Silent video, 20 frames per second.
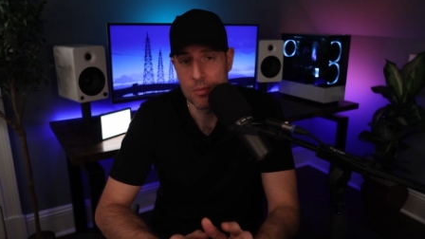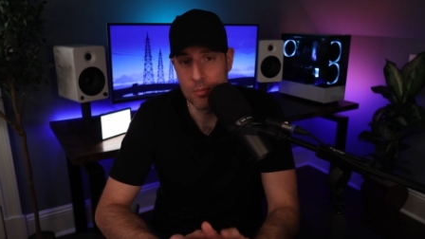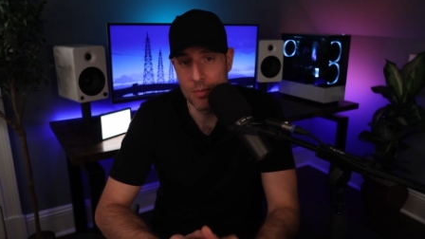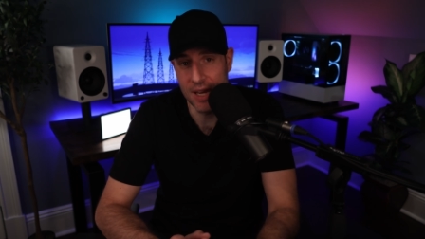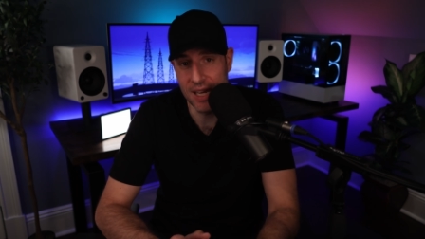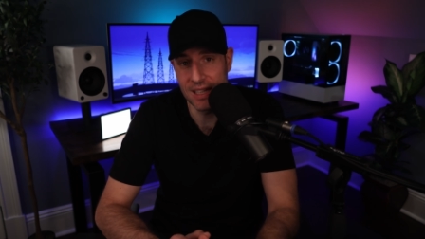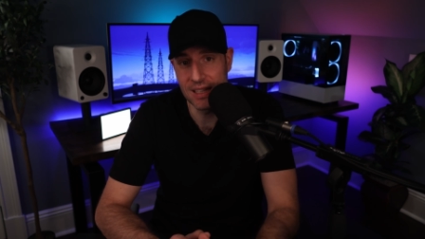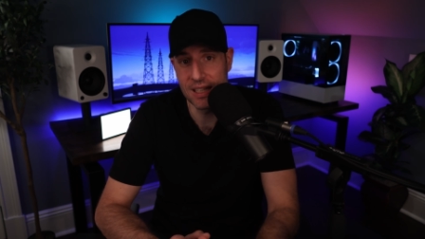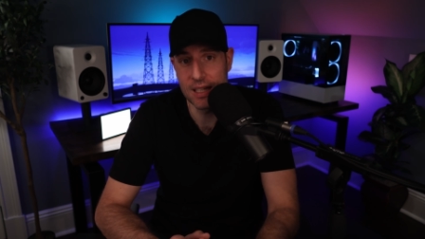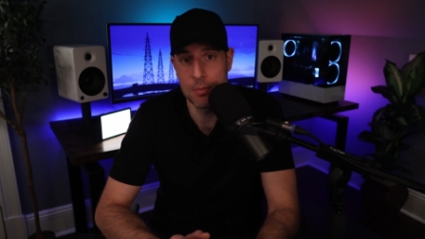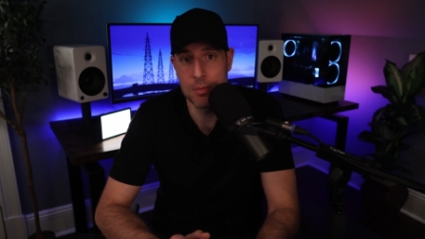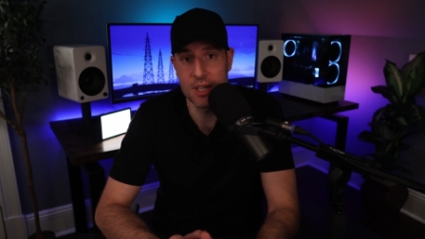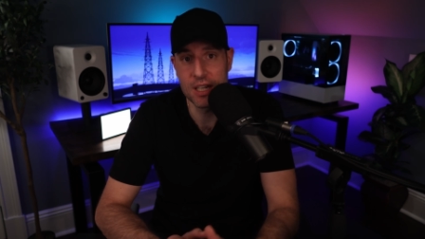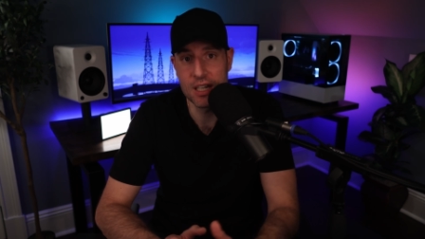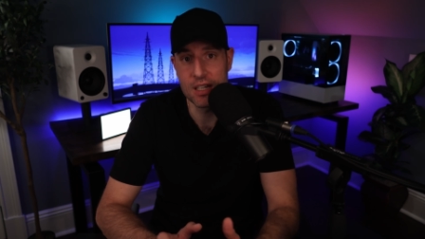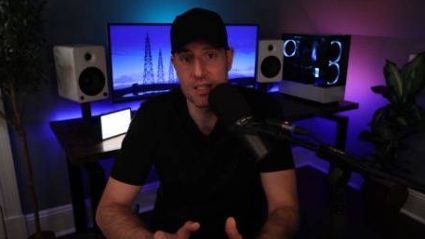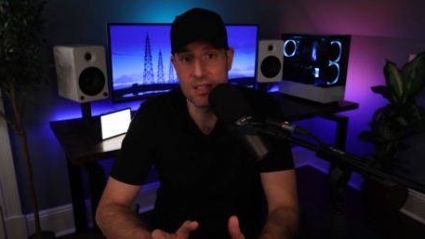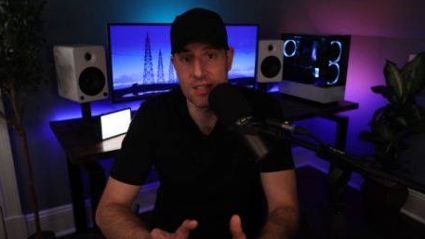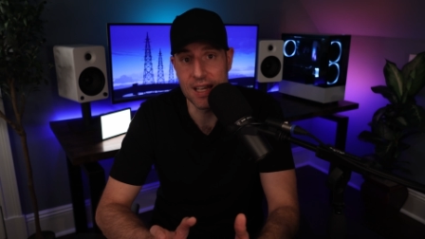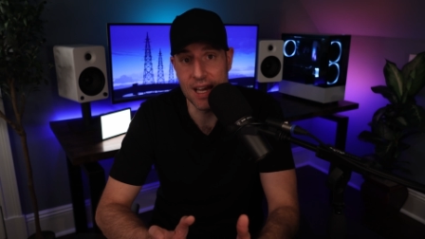mainly
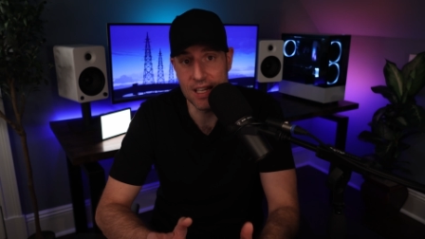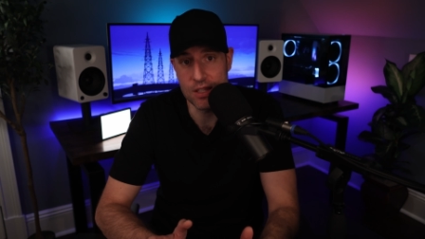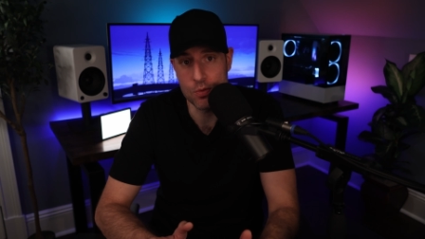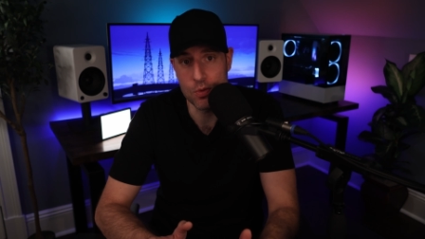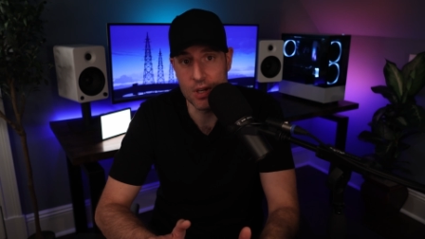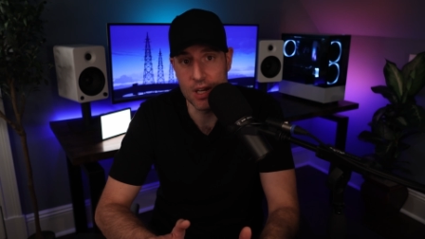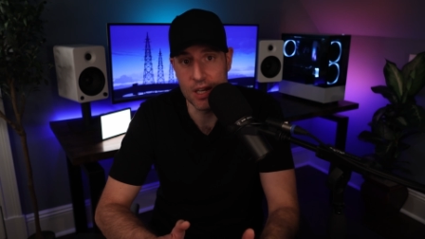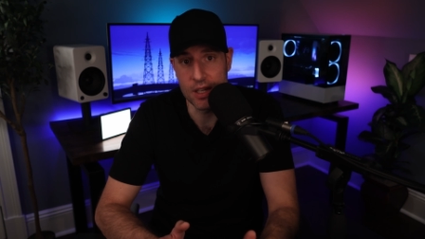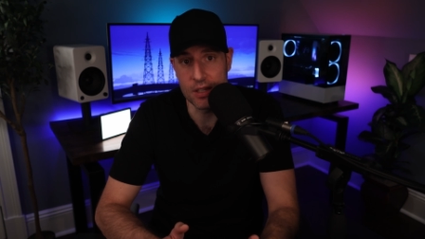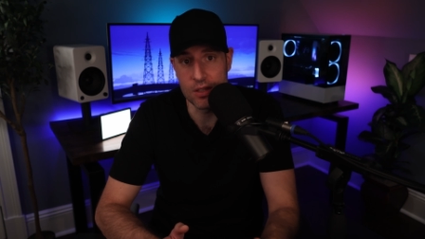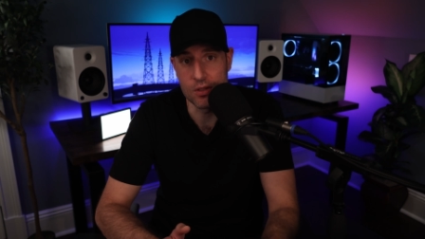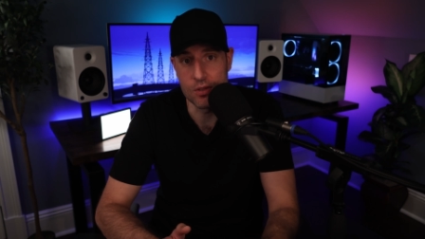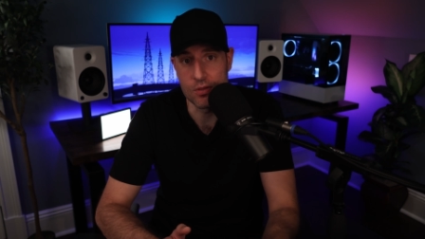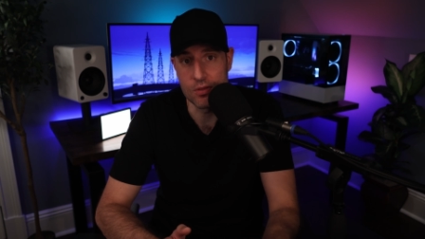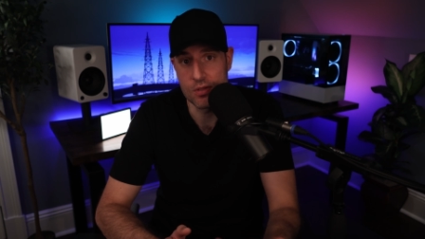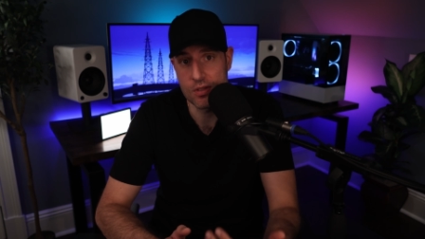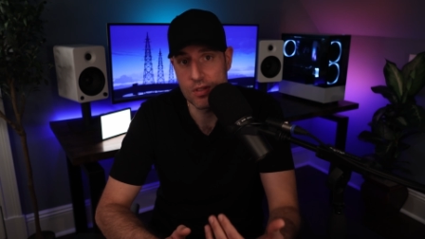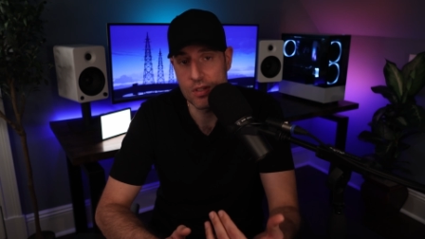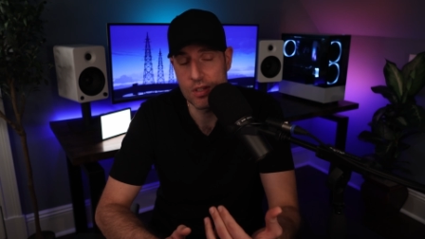because that's what I use.